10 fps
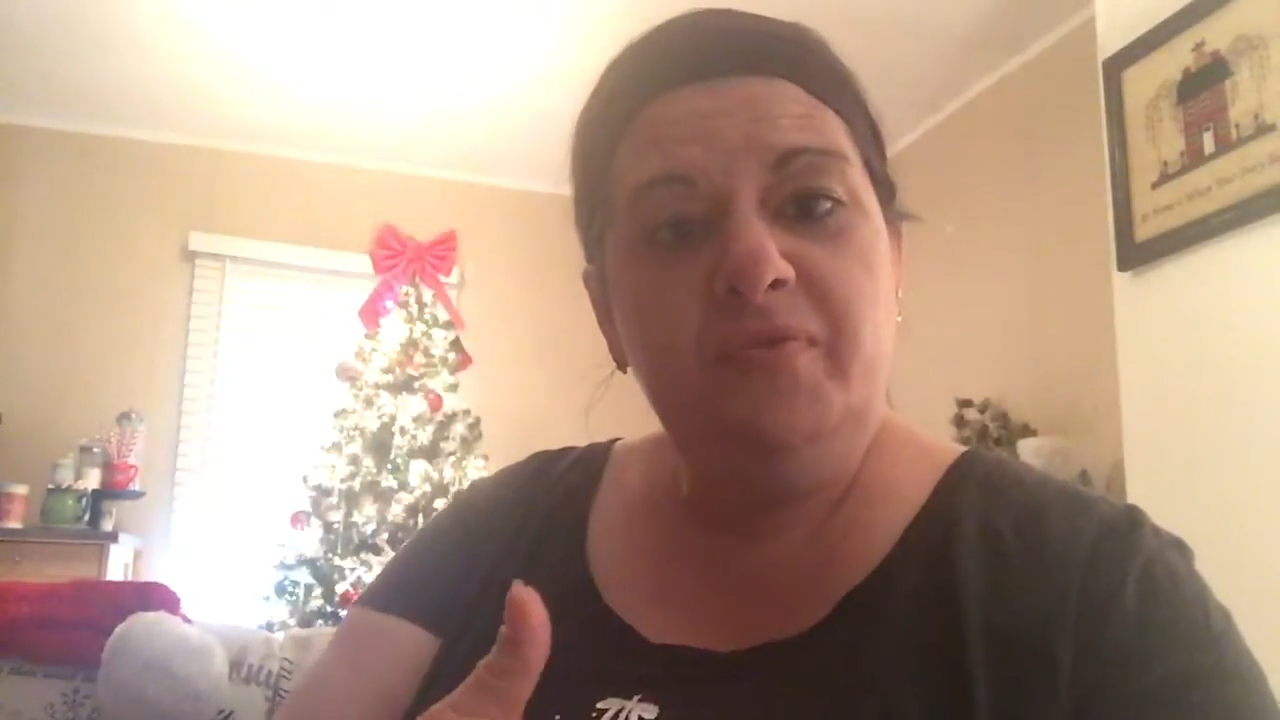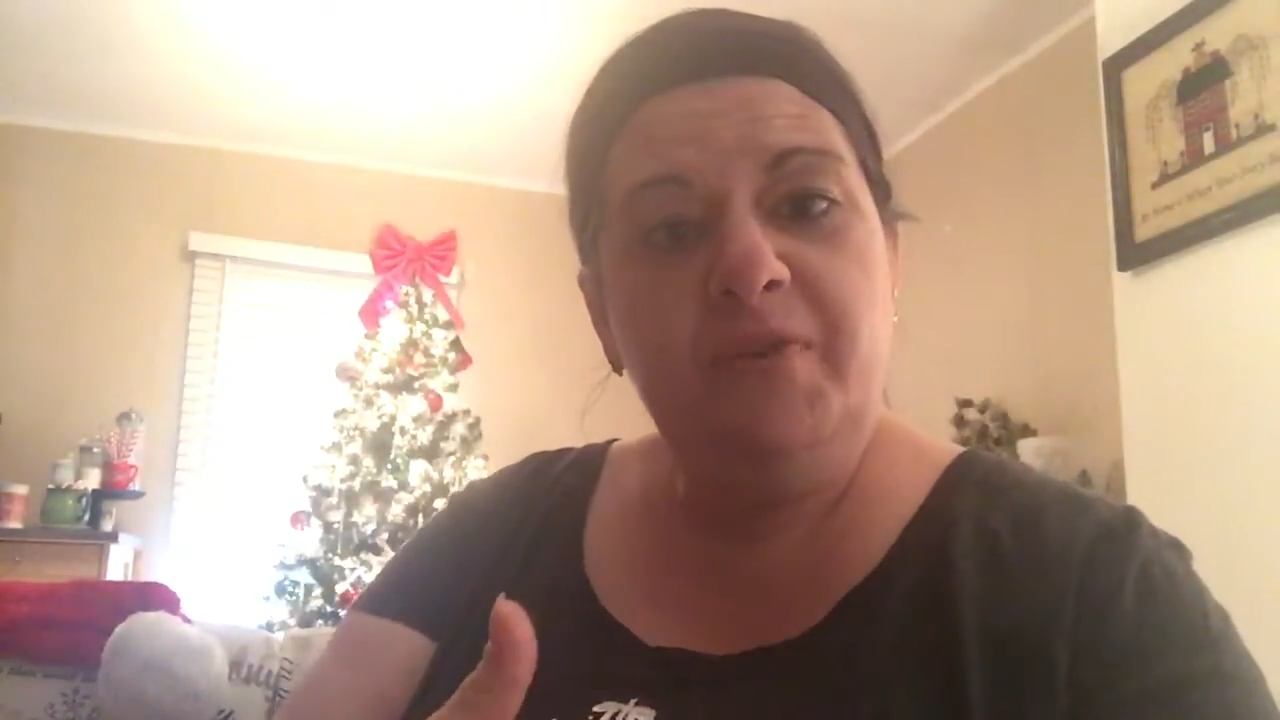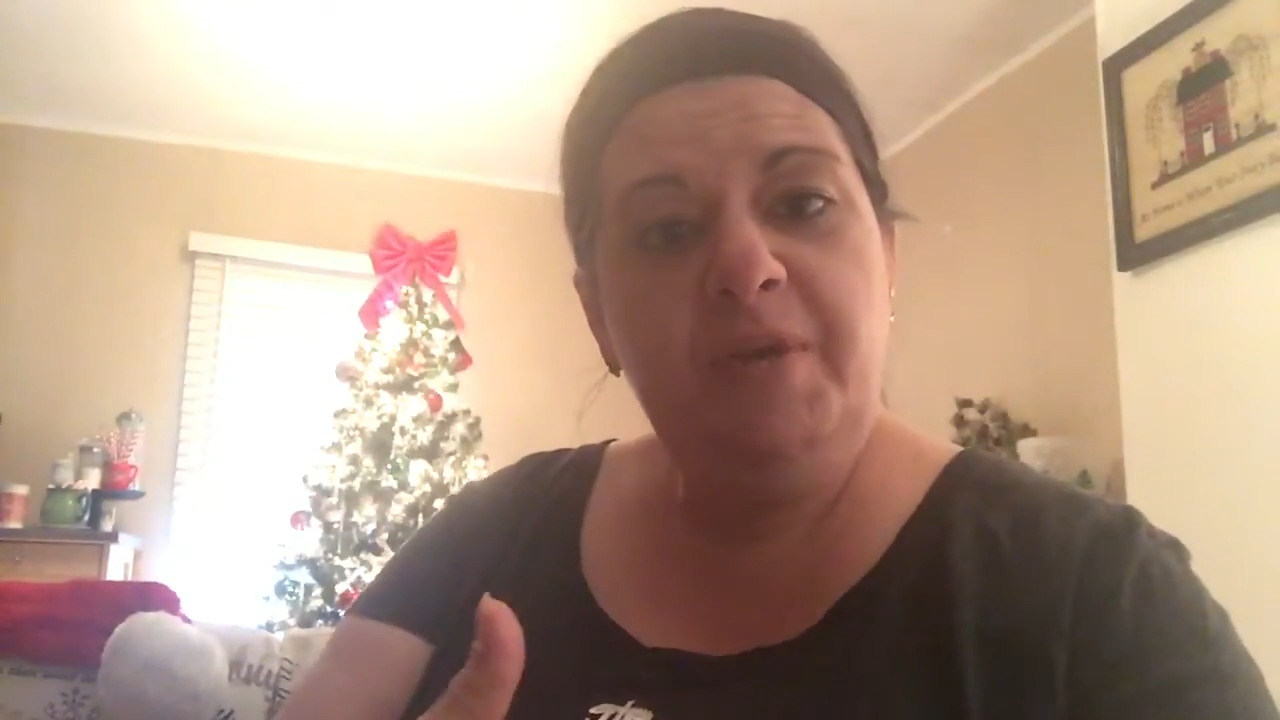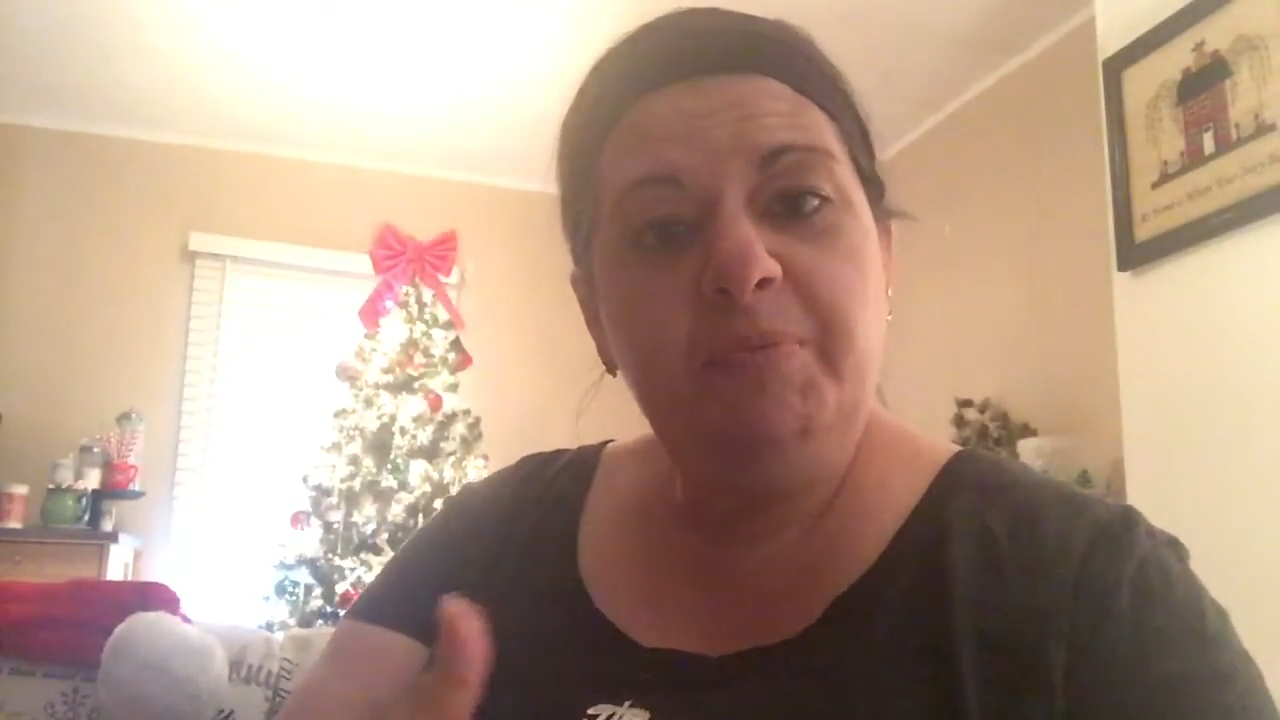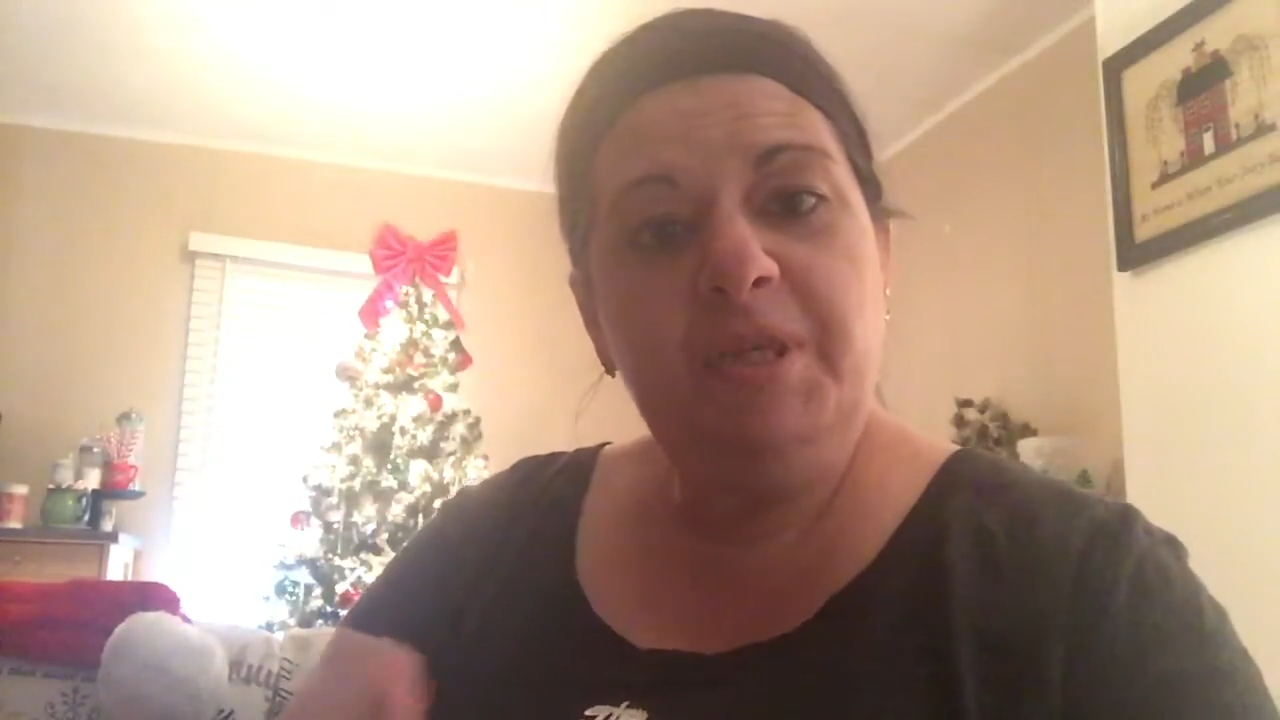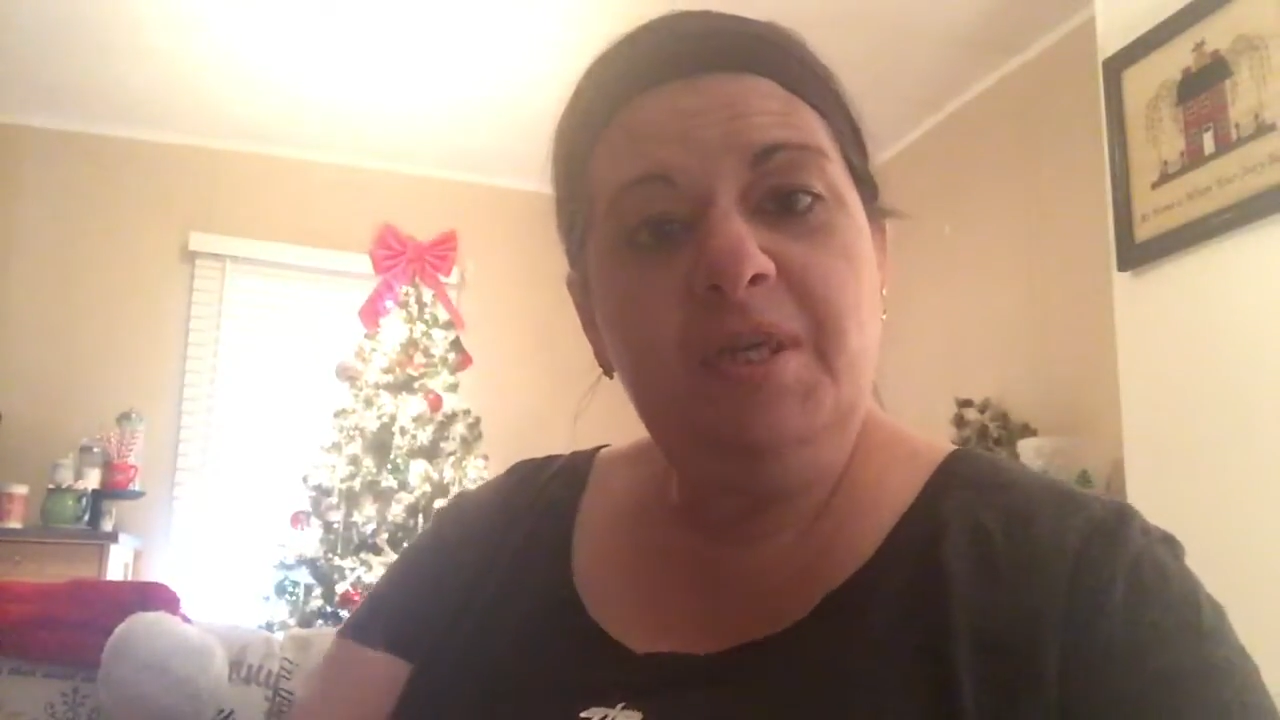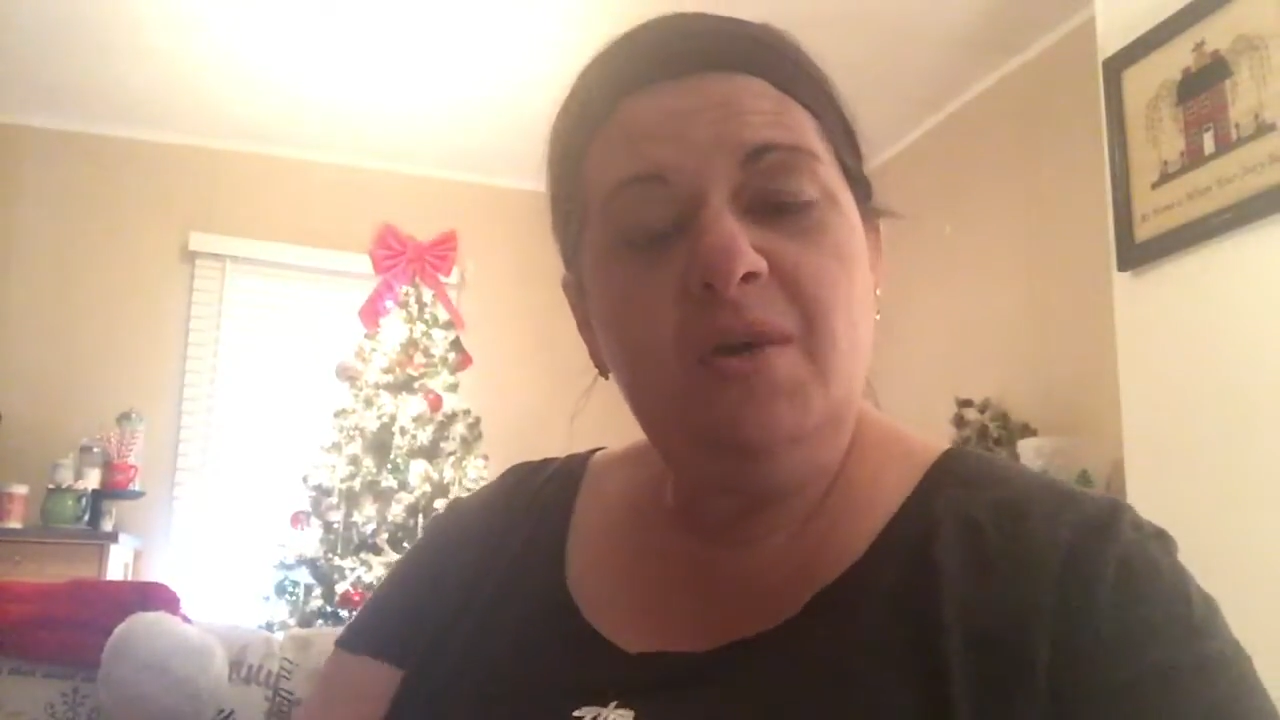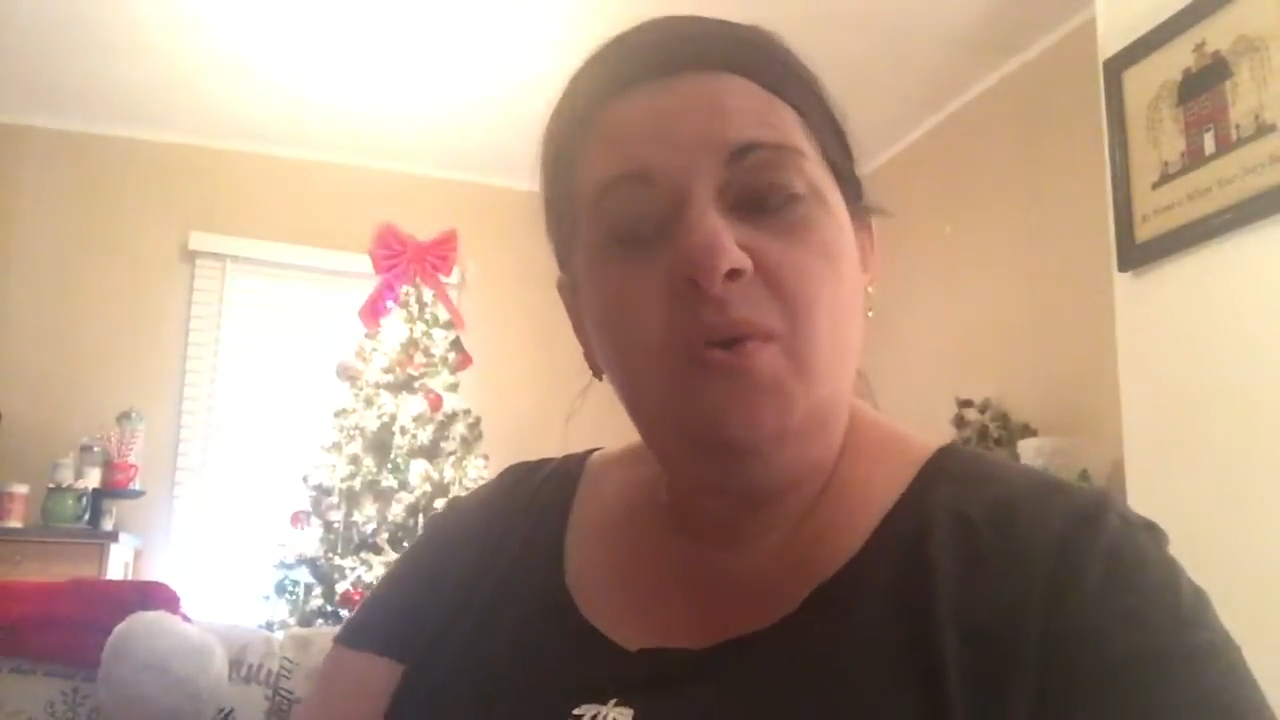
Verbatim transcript: family.